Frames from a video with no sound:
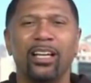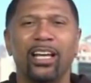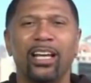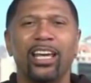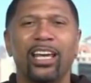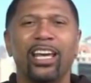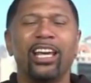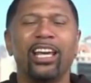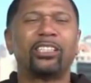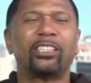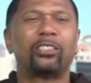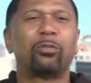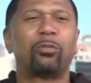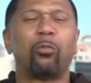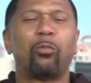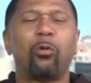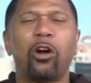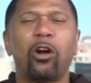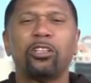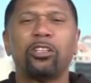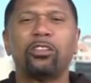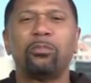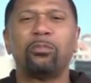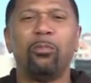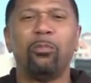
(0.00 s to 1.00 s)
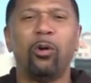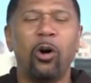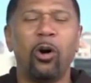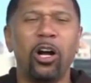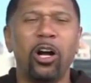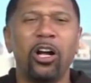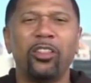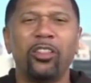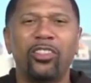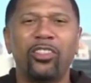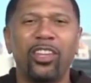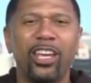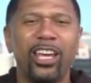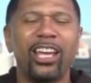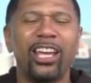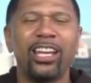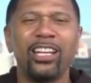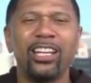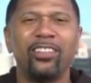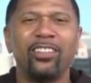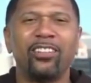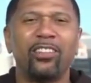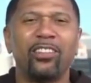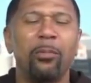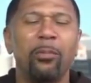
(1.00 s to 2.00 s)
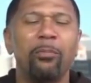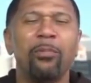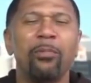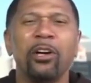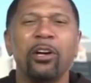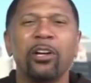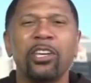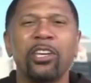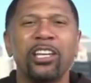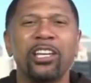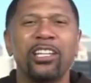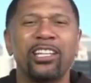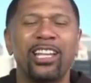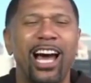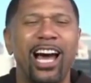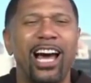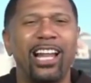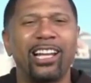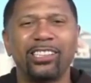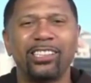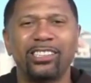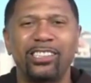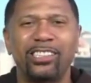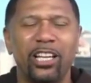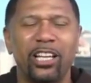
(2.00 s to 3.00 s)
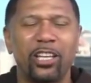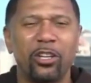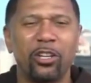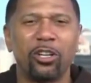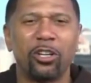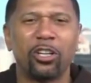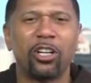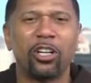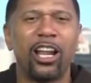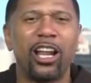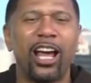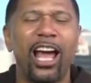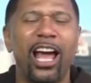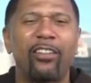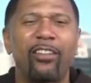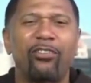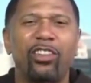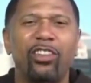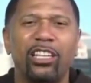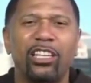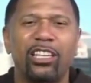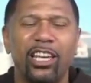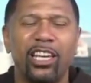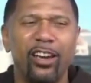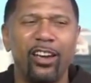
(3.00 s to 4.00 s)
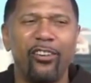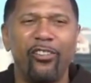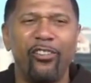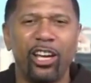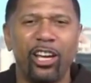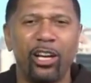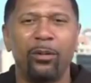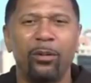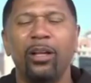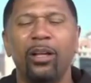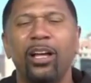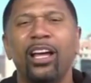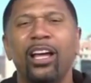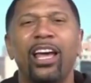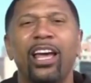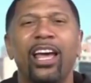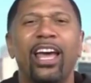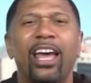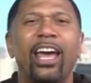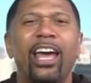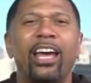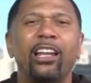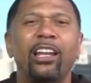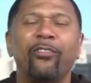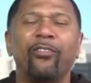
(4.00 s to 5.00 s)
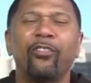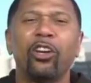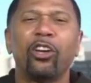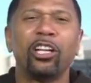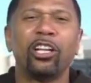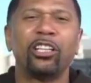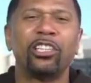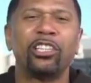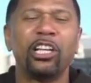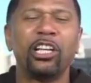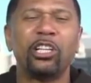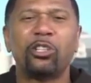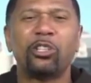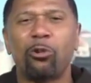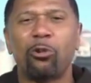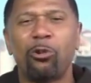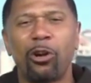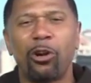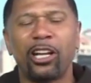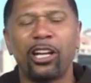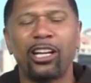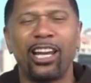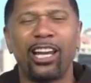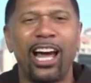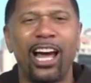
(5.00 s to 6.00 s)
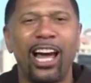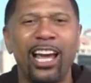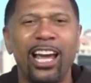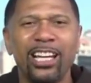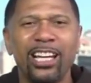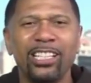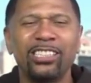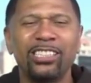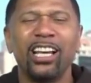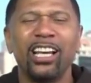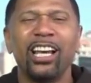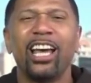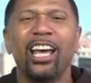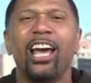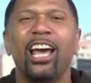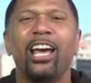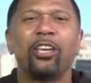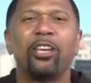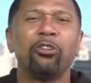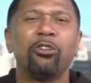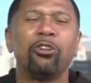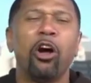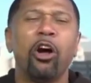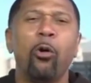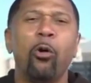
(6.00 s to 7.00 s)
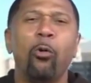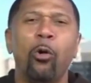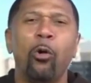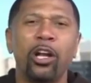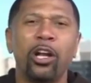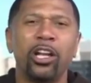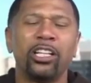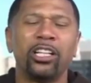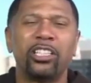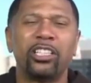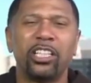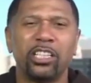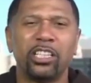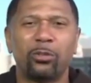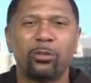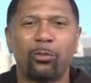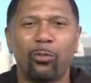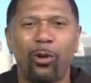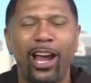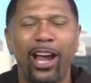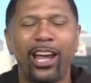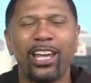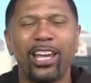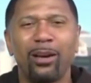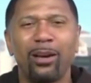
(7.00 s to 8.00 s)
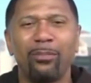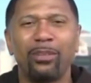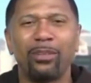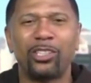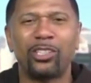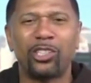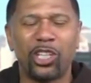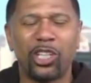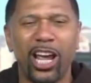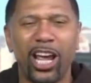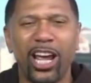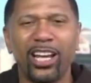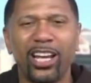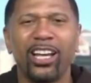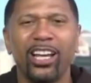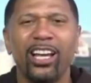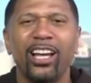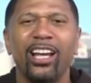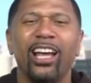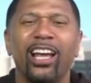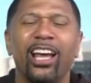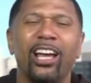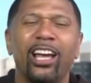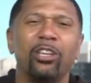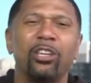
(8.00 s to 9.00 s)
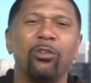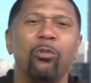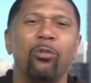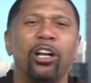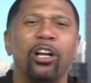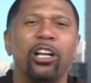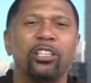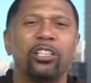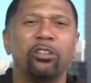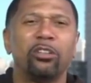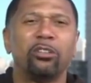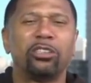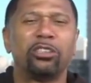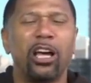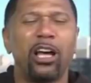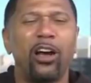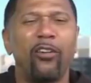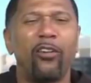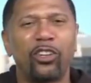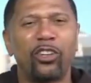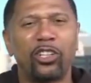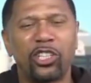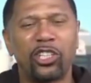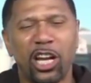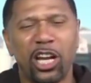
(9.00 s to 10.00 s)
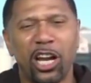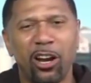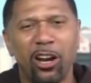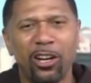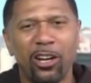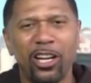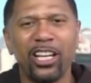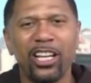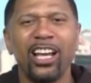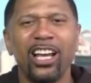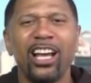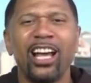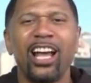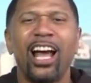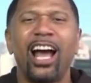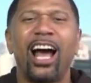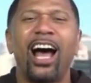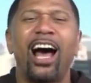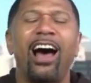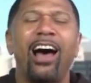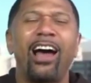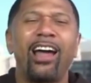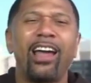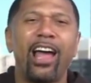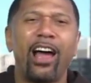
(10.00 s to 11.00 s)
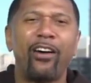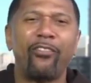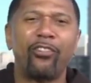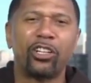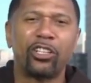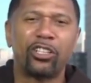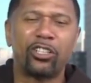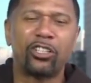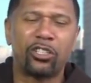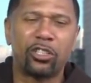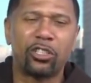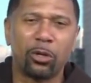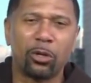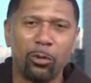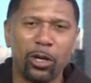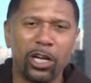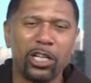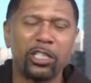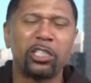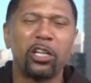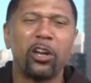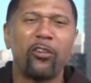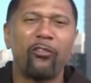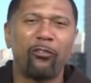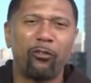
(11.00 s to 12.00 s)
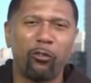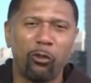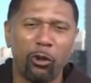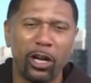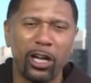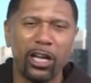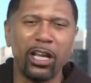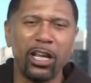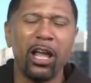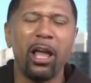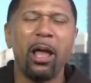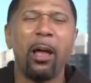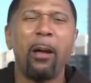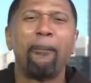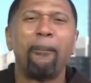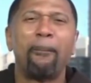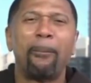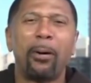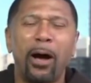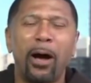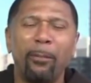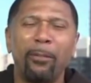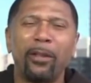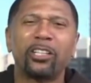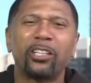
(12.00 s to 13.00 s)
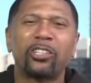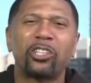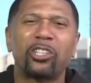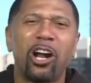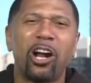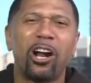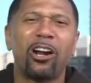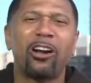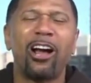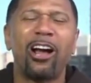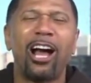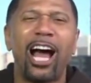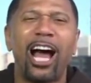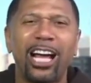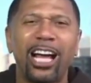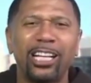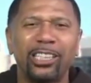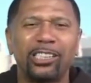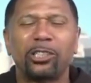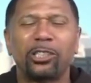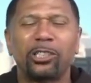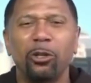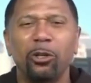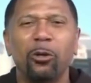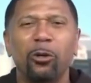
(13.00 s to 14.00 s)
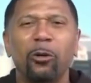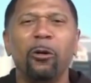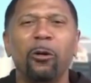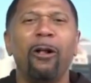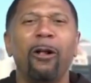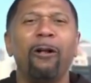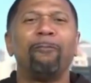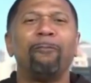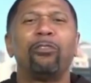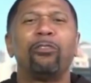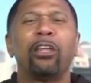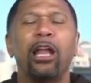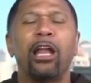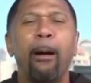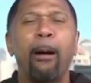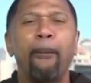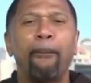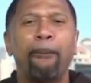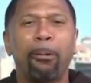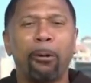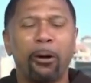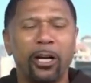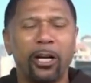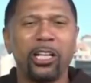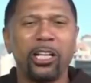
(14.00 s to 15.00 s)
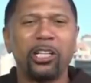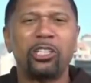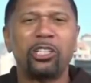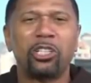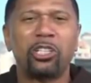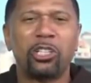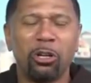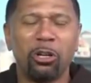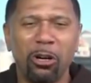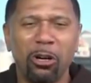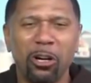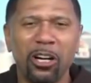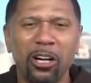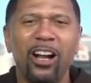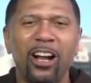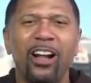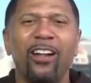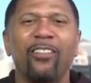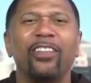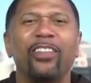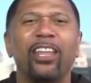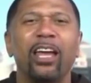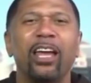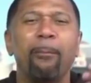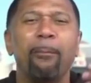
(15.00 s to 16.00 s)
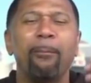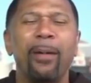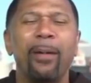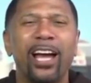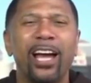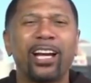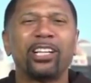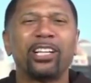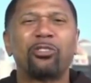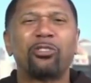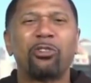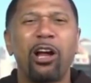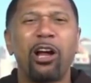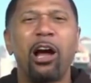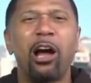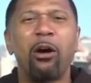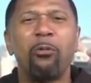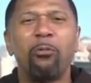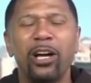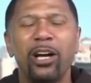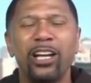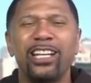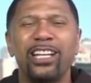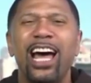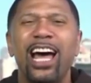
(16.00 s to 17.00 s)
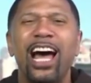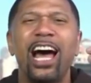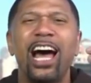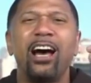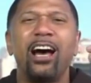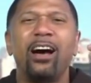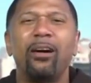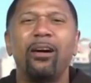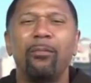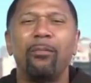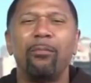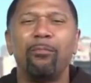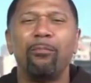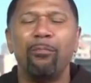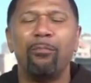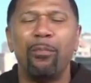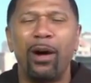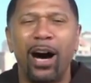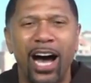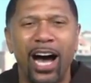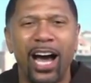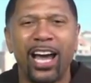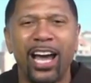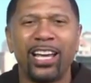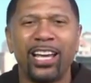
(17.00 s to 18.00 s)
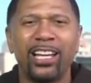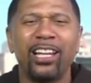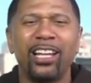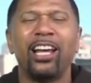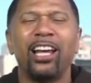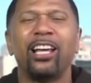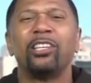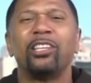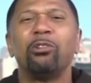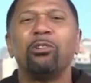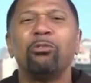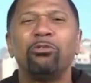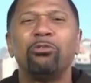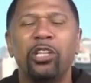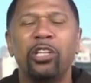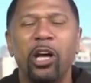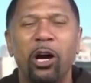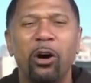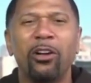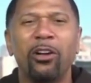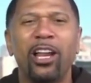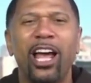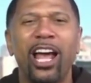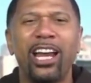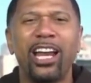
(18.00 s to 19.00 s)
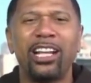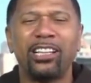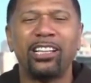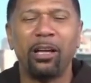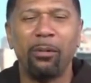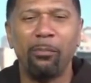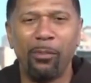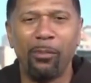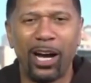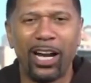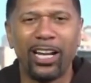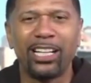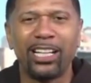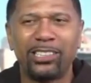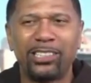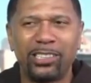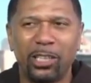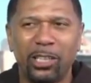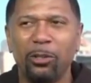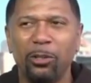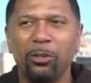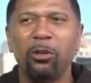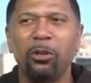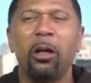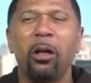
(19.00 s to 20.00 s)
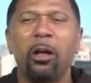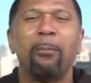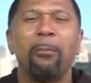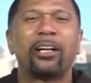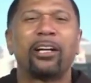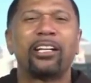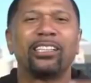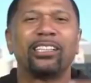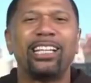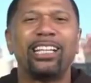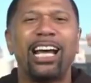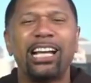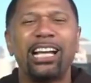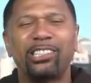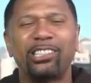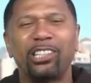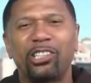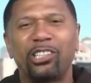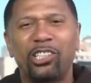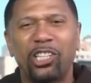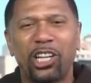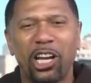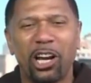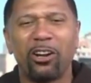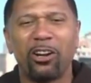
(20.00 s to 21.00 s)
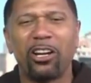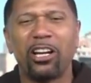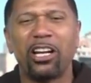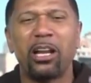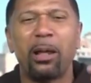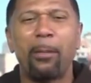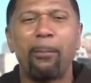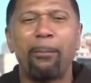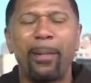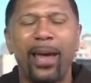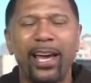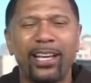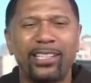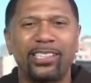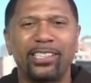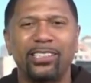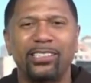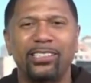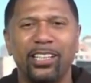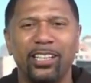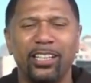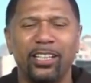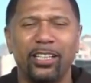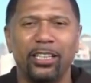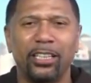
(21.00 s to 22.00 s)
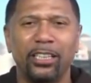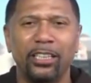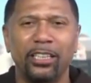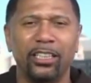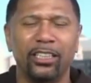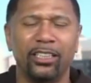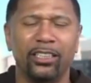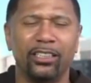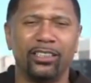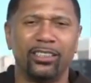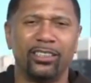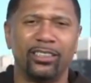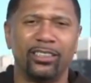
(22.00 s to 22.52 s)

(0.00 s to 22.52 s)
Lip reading: It's worth more than the $1 million that you're going to have to give him. And if you're the Detroit Lions and you don't want to just write him a check and you want to do something for charity, I have a tuition-free public charter high school that I'm pretty sure that Megatron would not mind you donating the money to, because that's the charity that makes it to the hood.